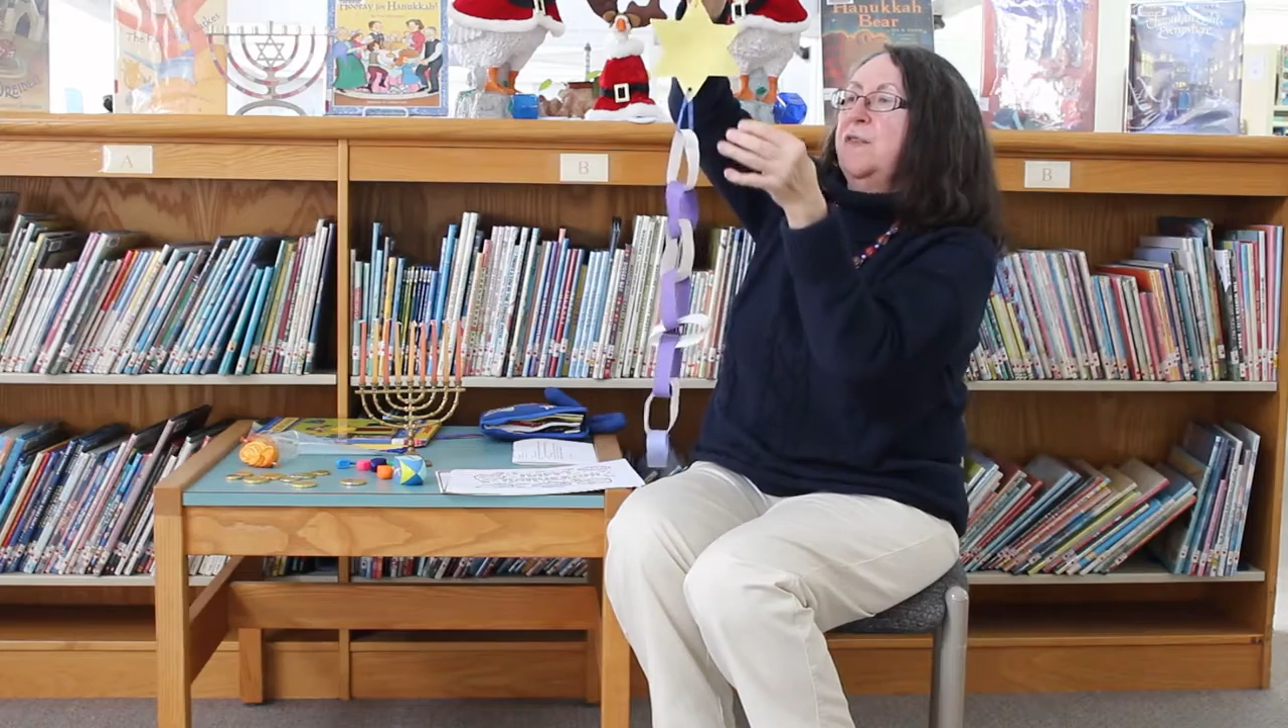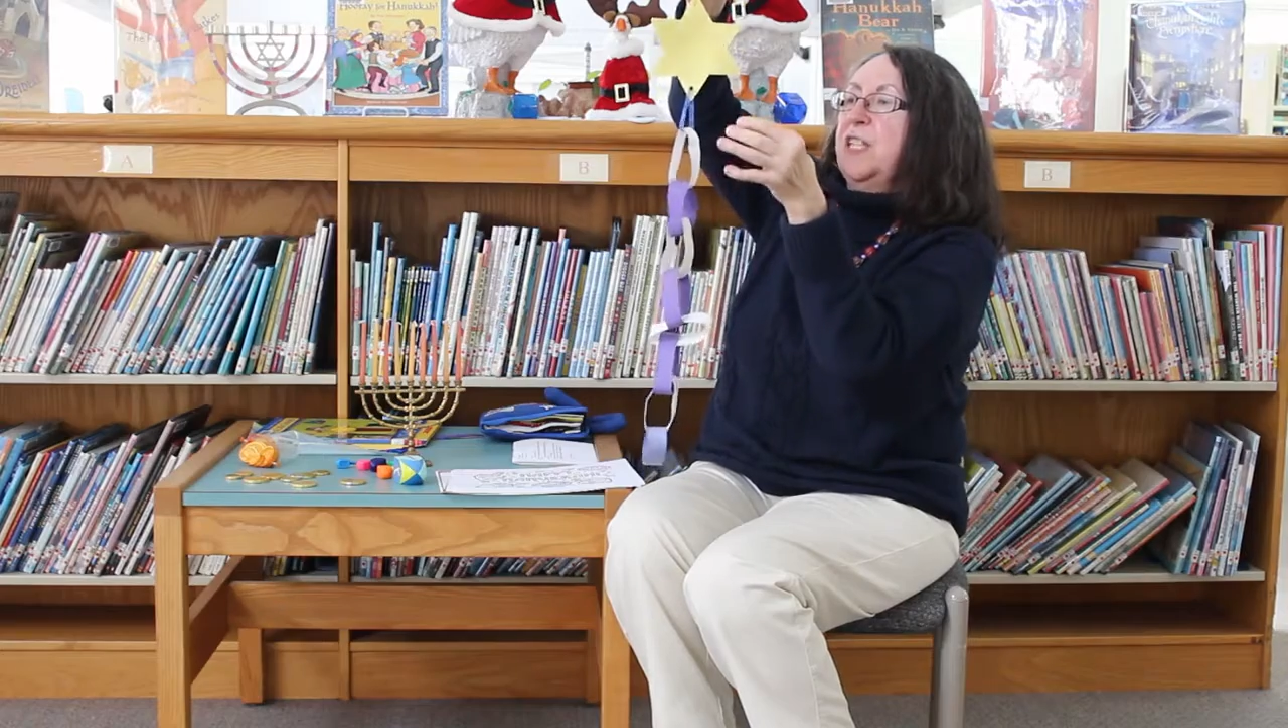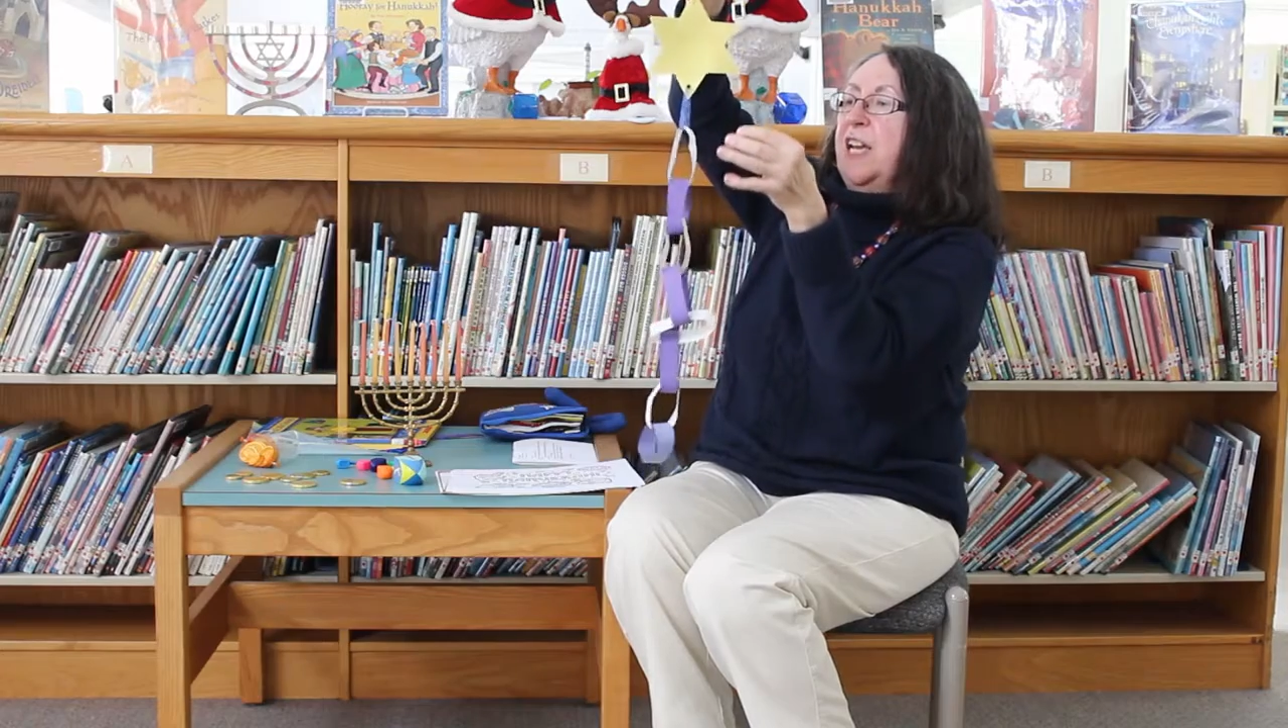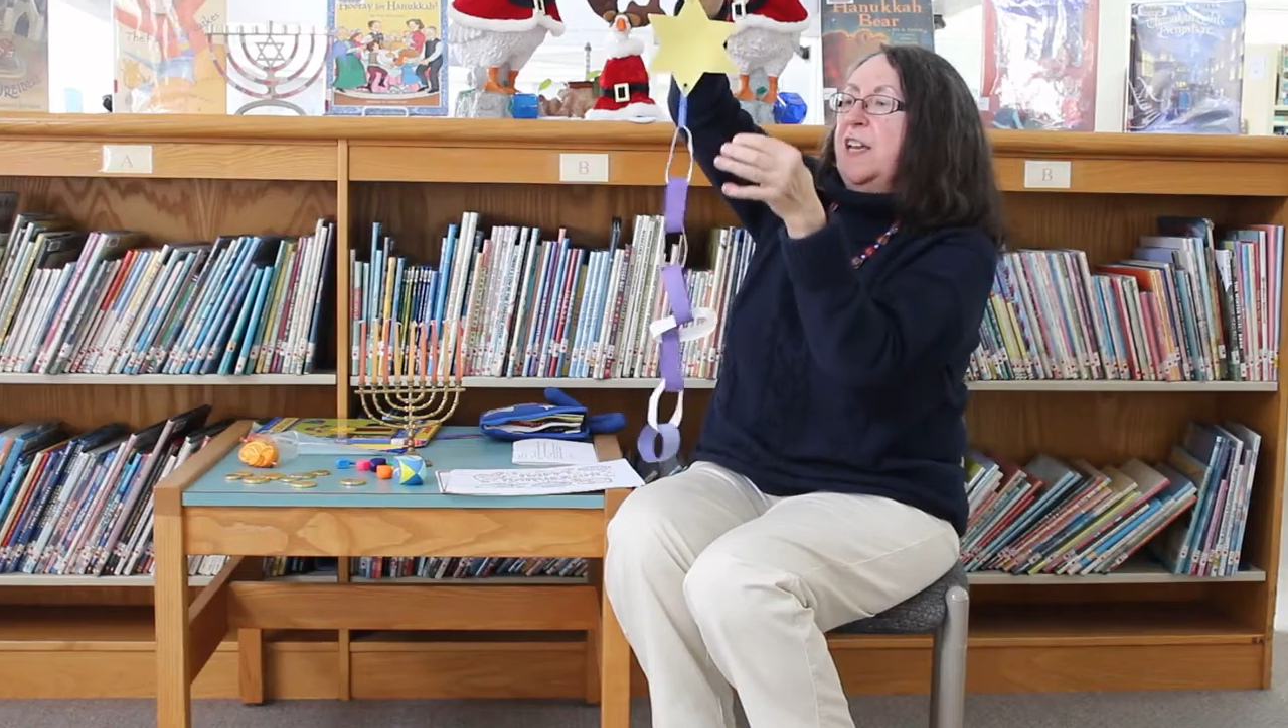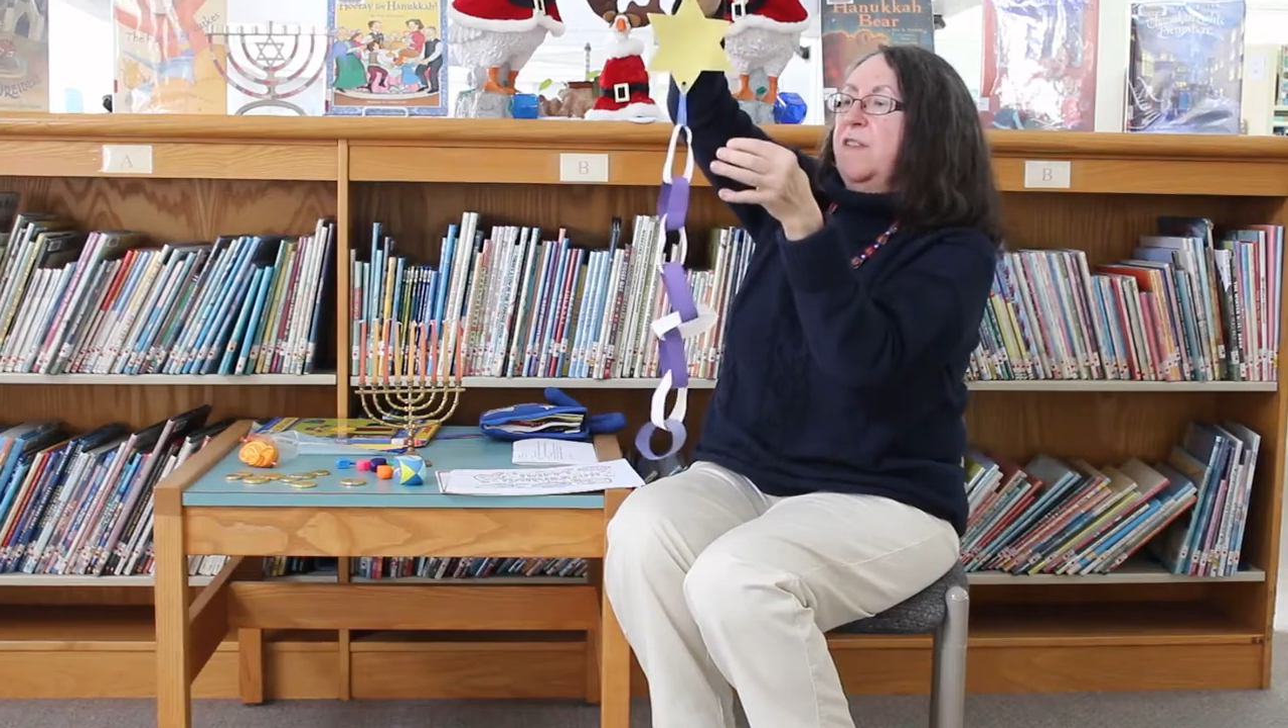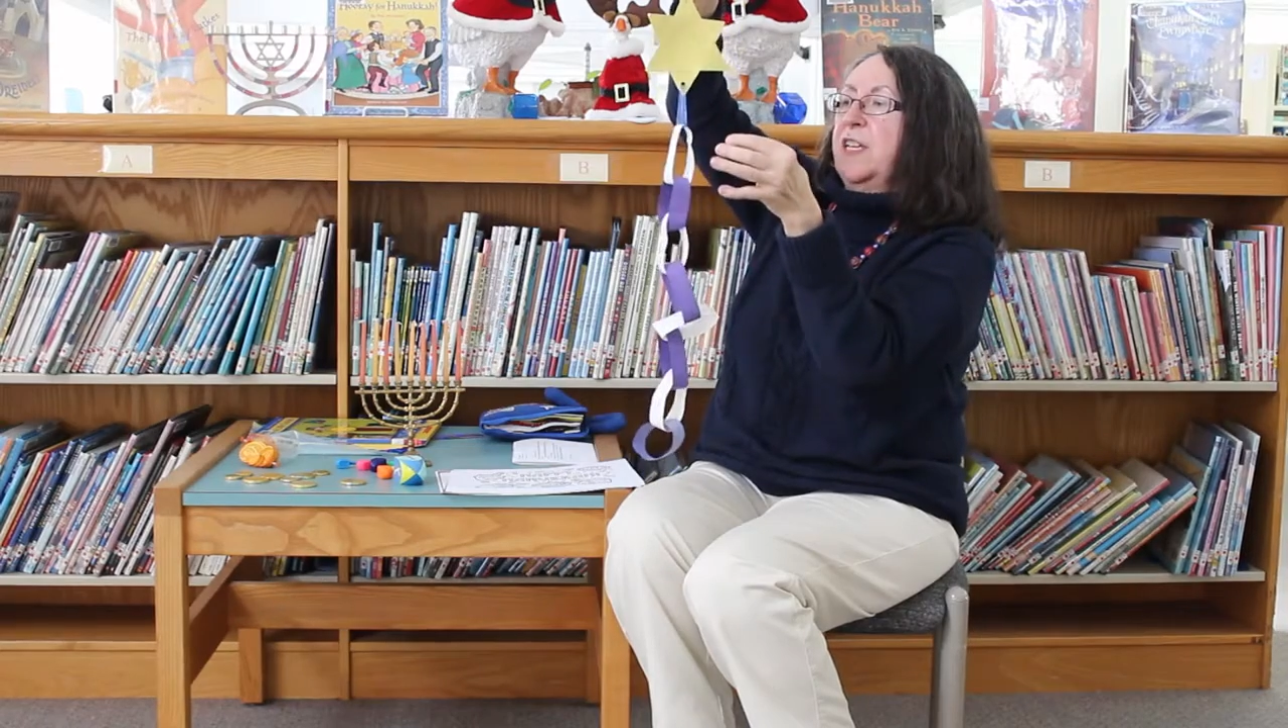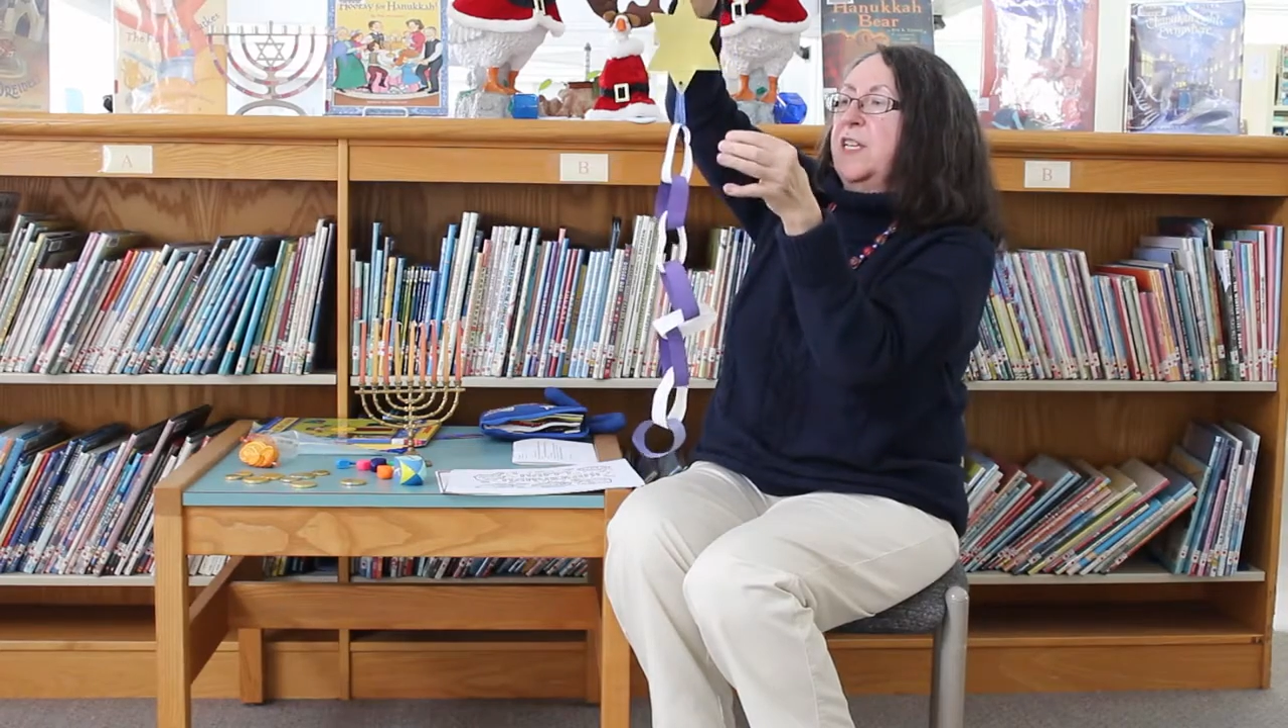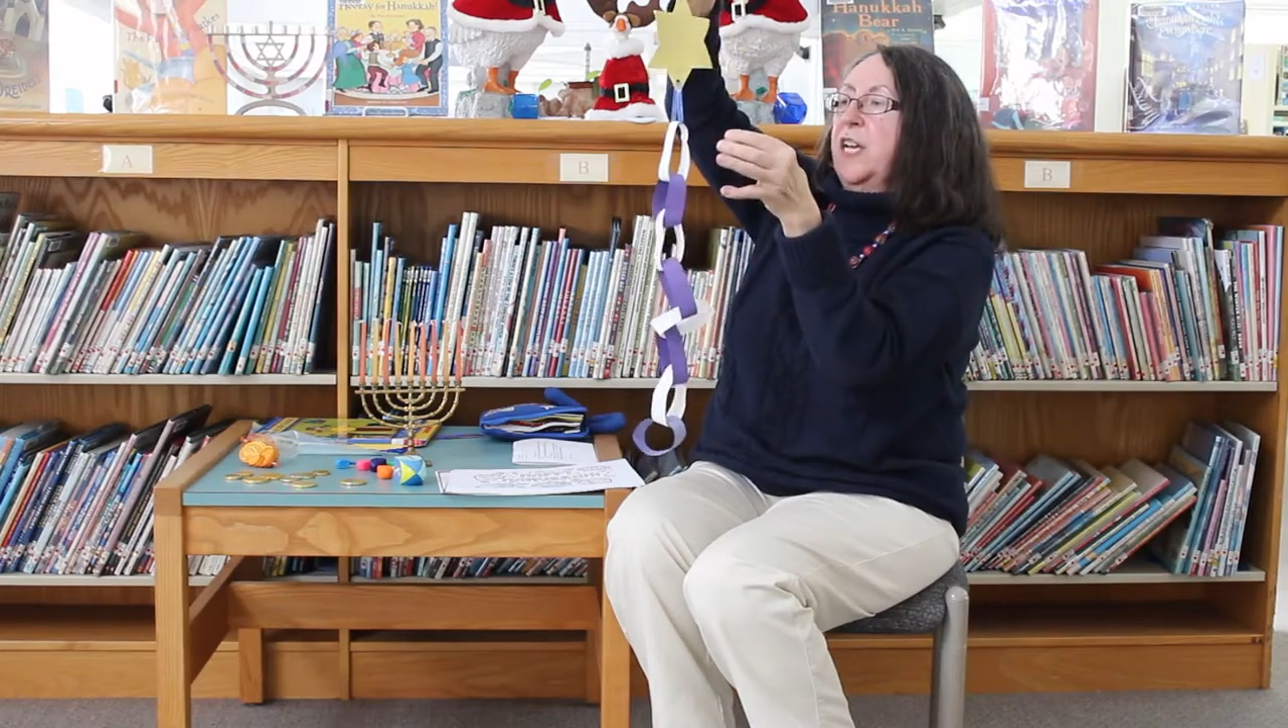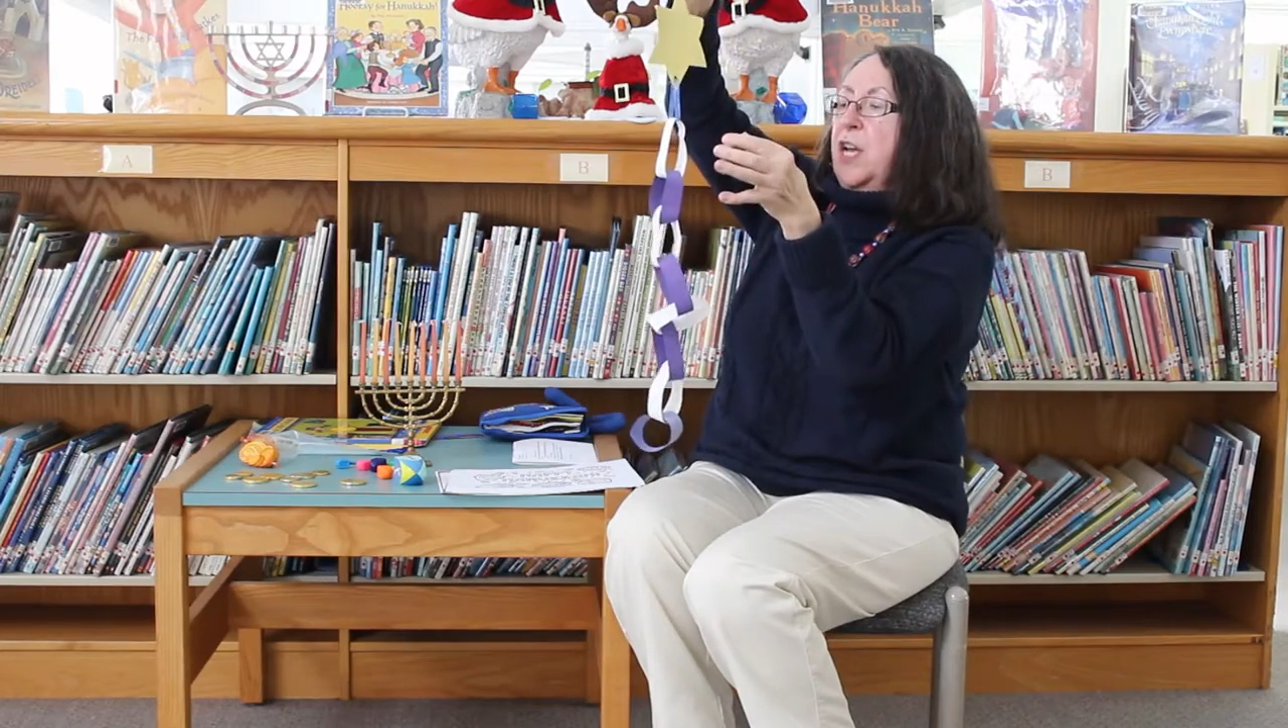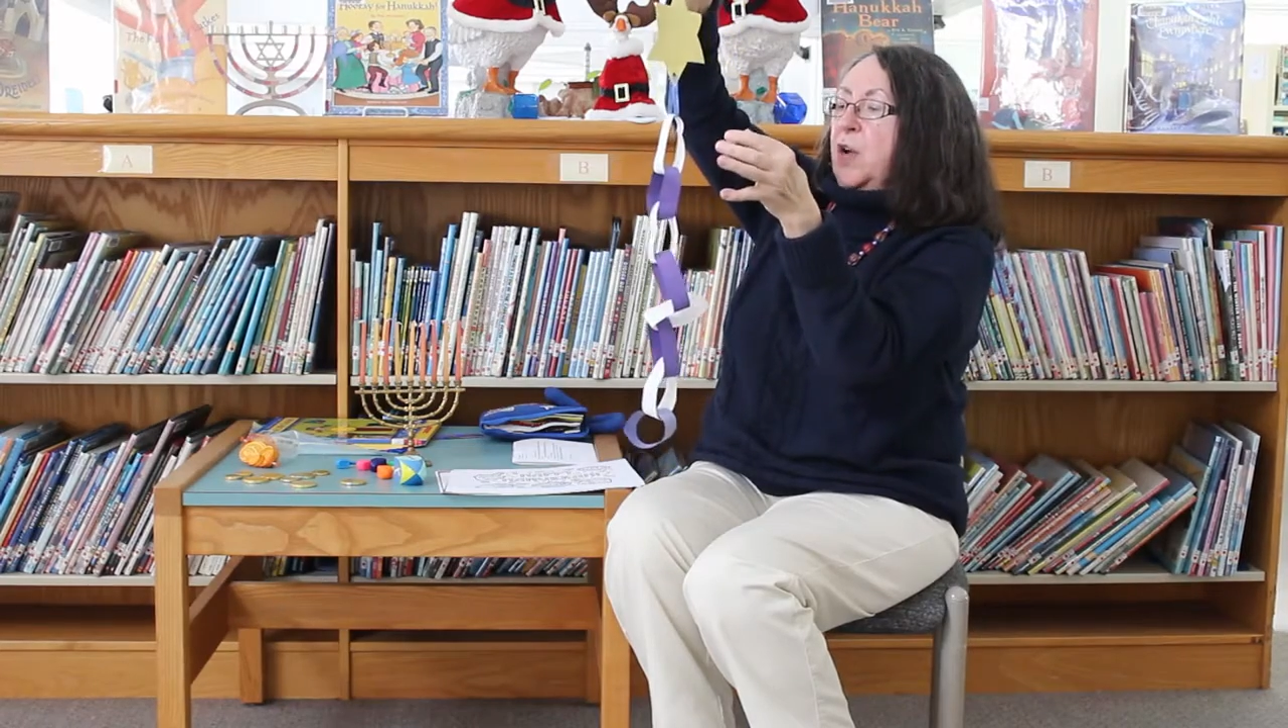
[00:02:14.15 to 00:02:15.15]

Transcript: of David